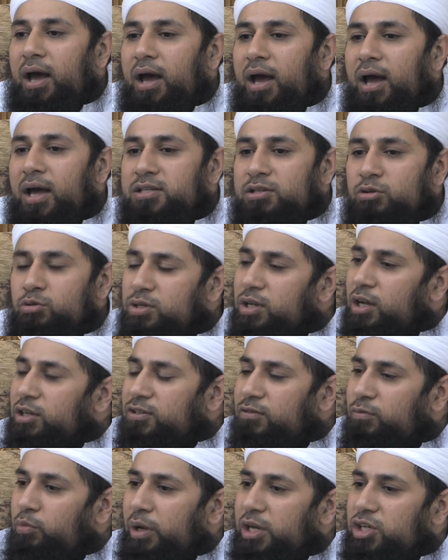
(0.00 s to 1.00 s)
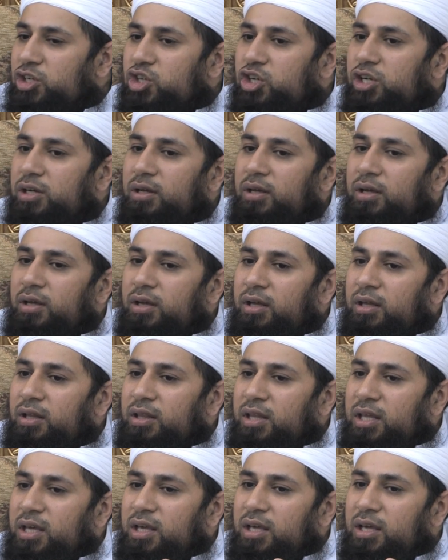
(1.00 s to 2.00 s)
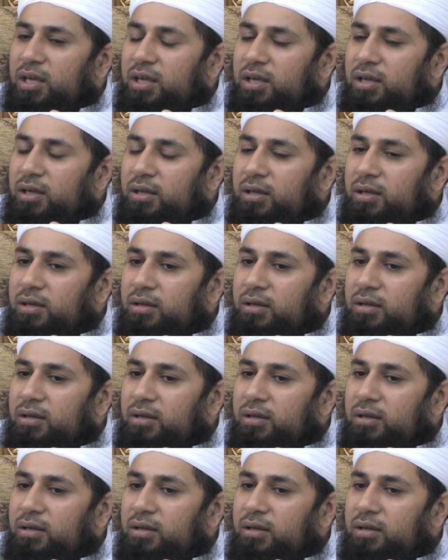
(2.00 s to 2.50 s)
as a result of which the